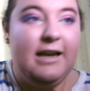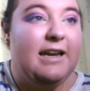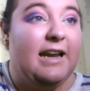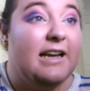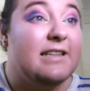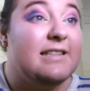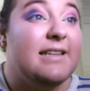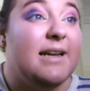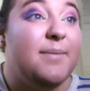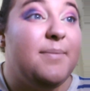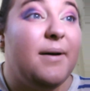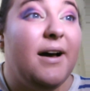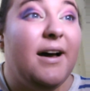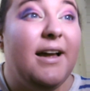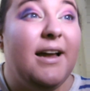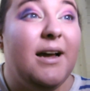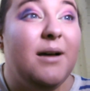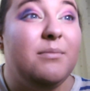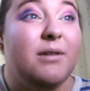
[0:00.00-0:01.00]
Next up,
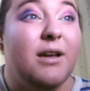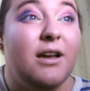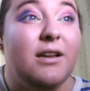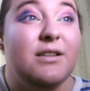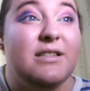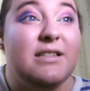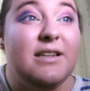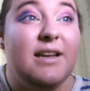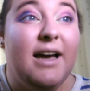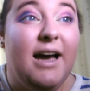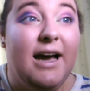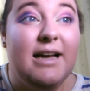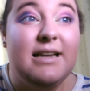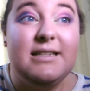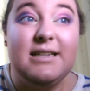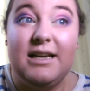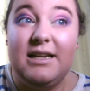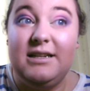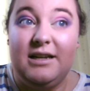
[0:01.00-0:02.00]
I am going to
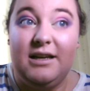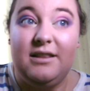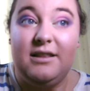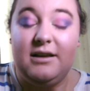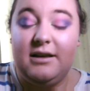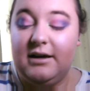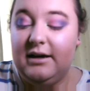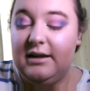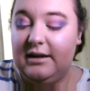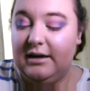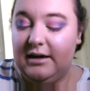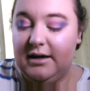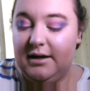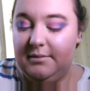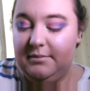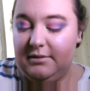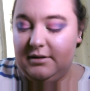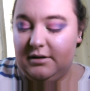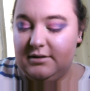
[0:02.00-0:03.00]
add another colour.
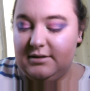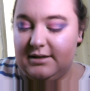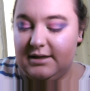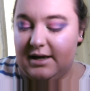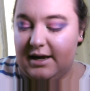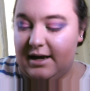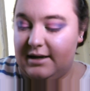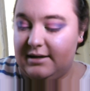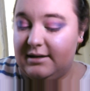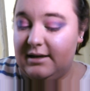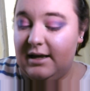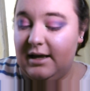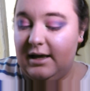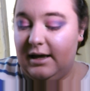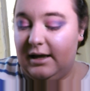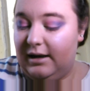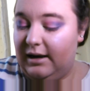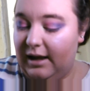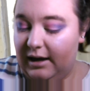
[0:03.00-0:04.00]
I'm going to add
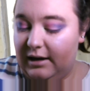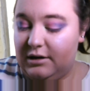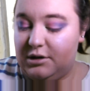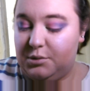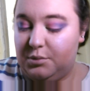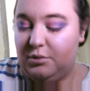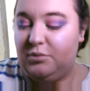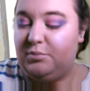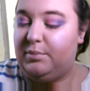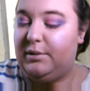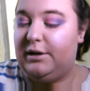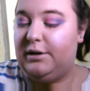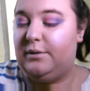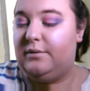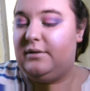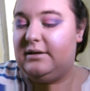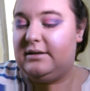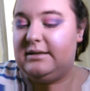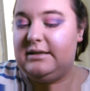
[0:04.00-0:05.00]
an actual
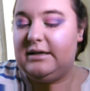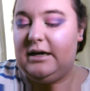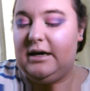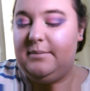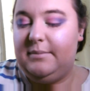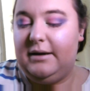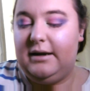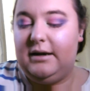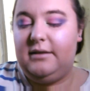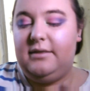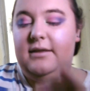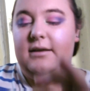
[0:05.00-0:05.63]
blue this time, and I